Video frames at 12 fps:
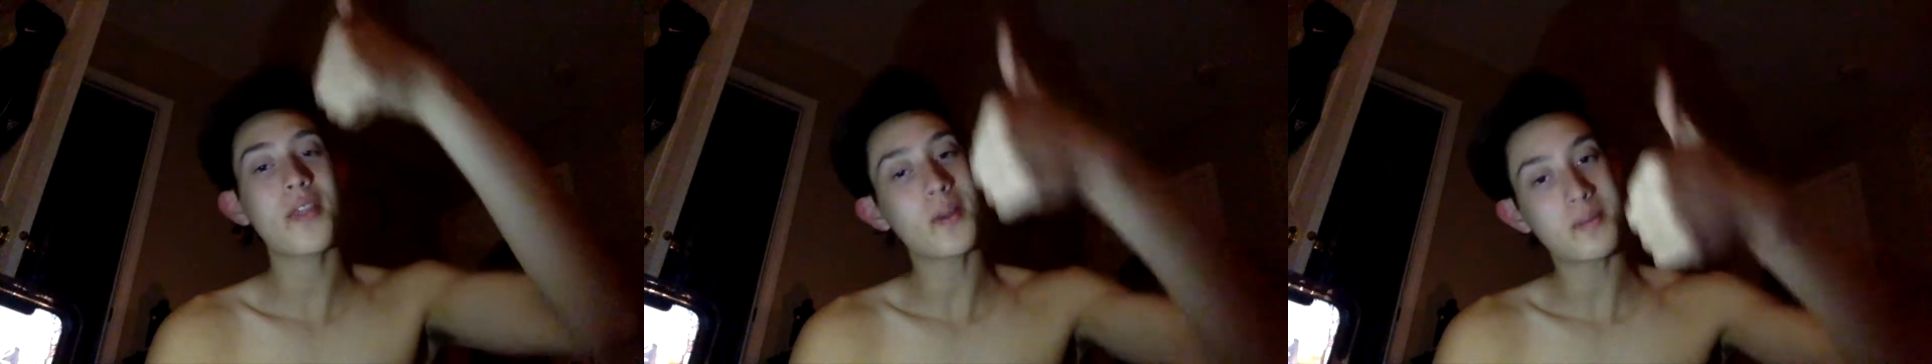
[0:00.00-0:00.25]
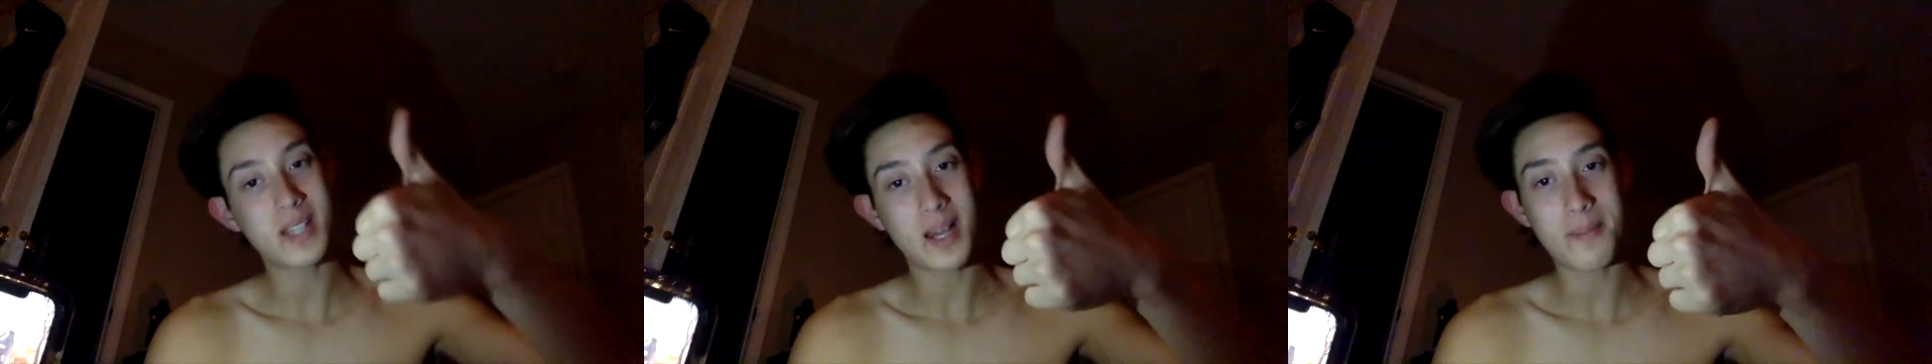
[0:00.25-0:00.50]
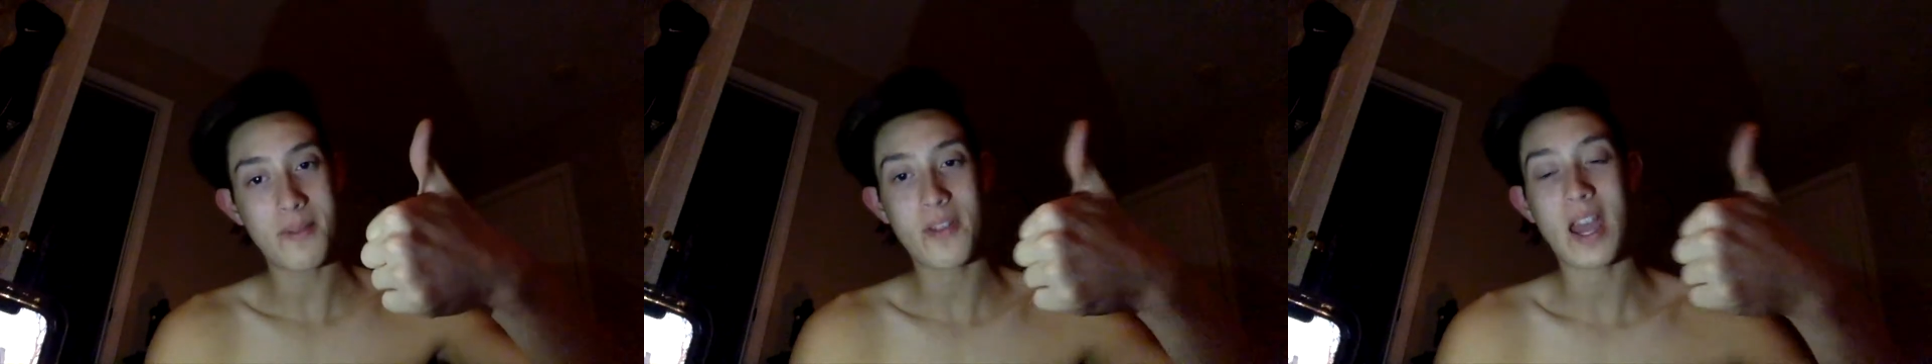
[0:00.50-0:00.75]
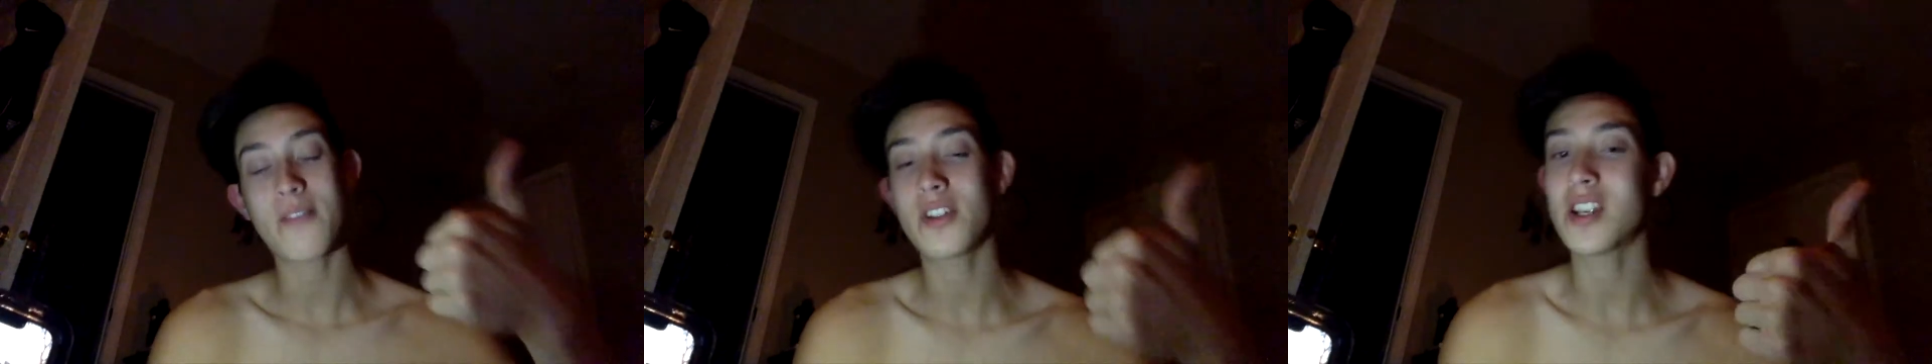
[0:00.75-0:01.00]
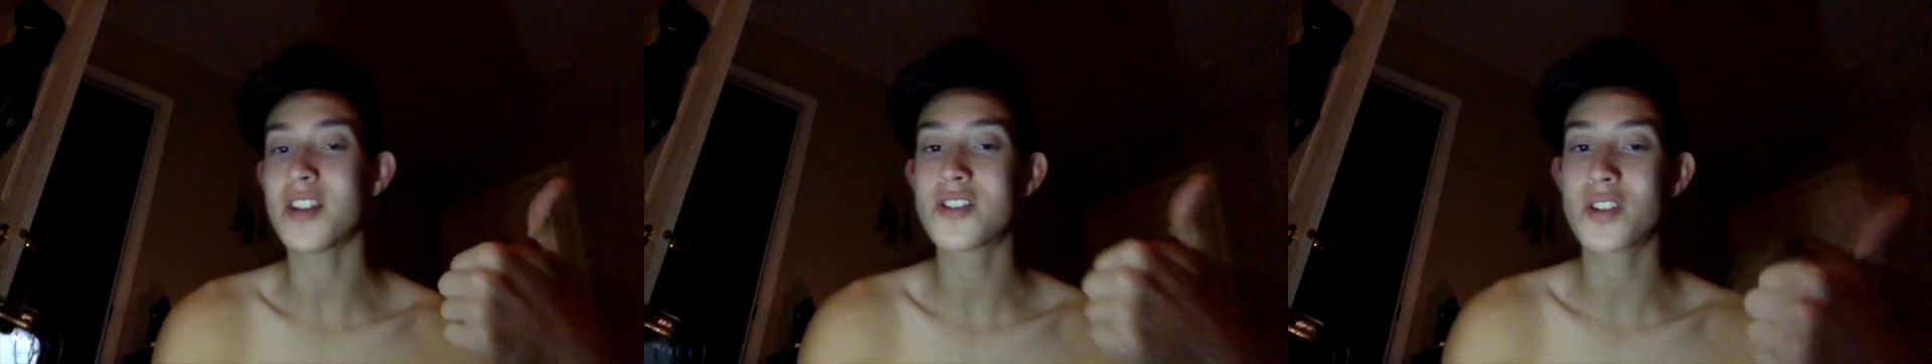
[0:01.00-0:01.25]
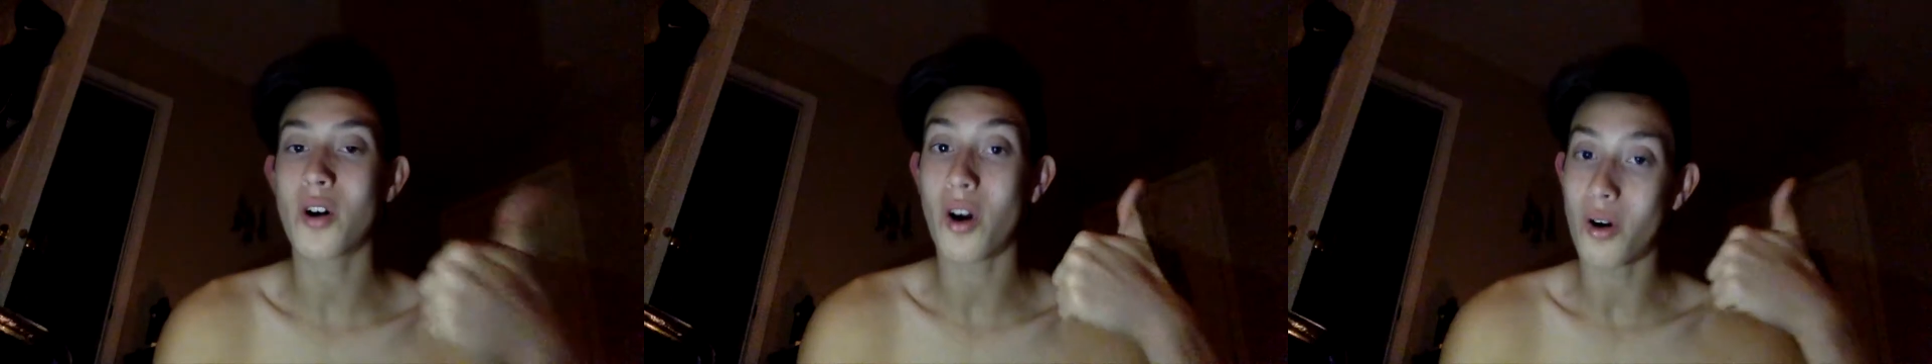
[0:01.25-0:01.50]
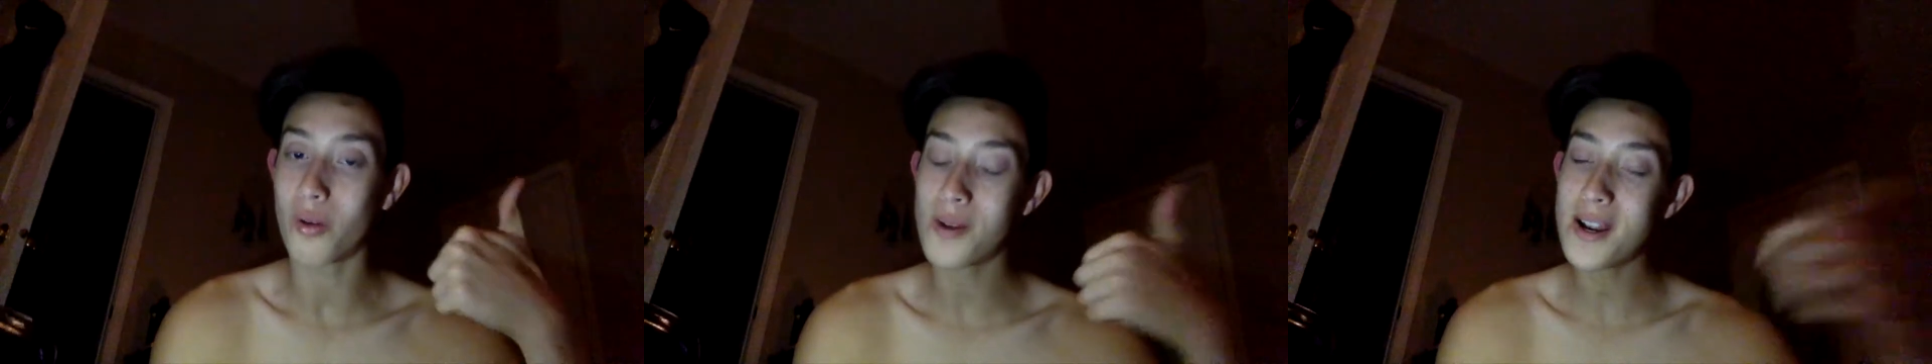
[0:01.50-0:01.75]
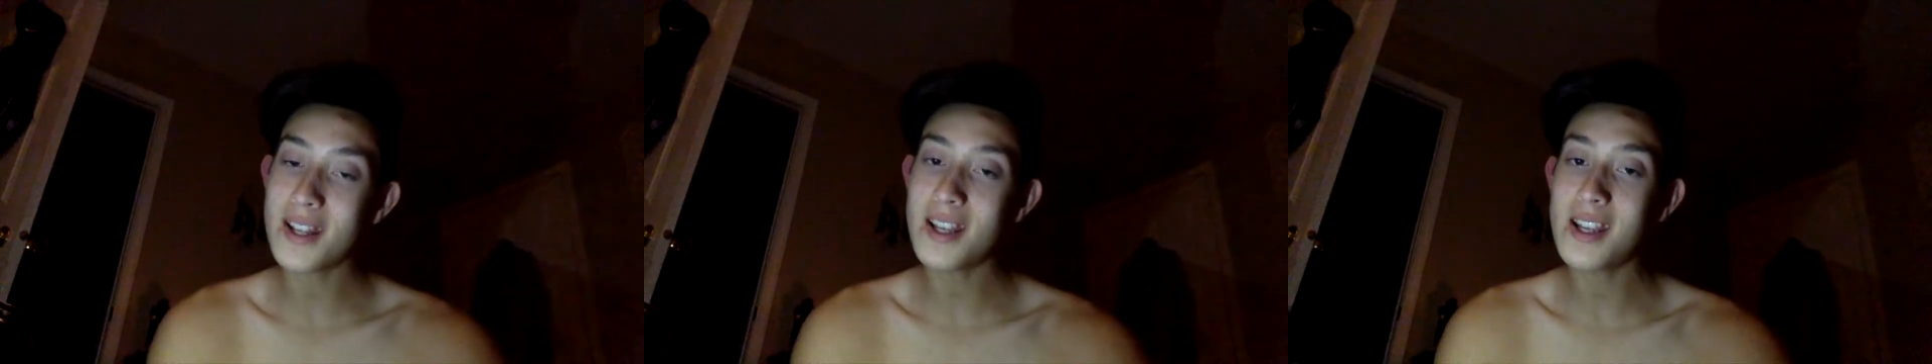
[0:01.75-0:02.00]
thumbs up if you haven't done so
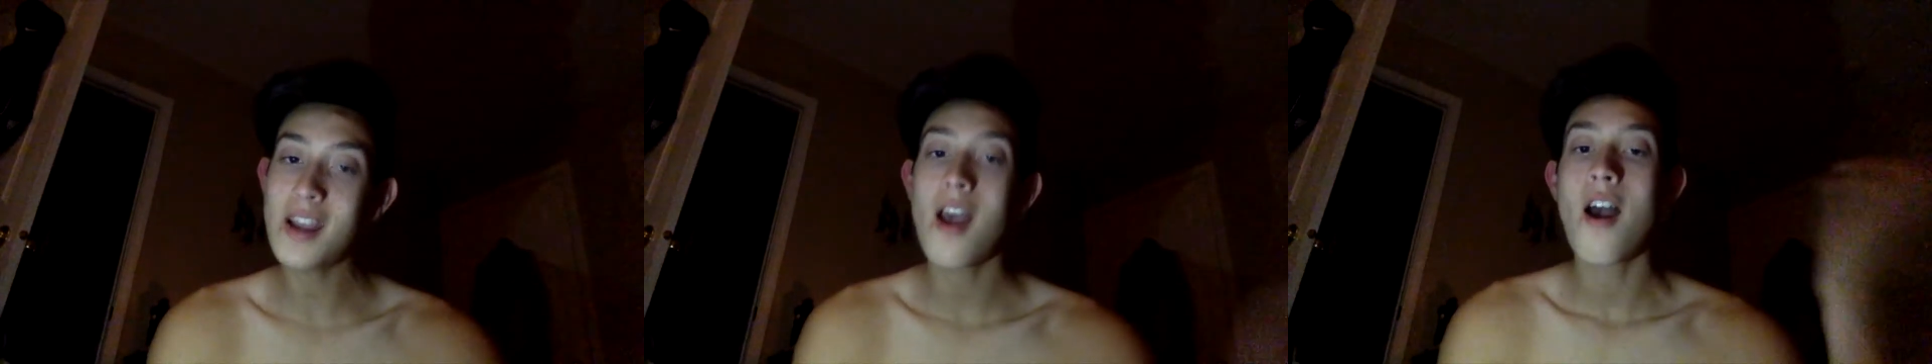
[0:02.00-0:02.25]
already.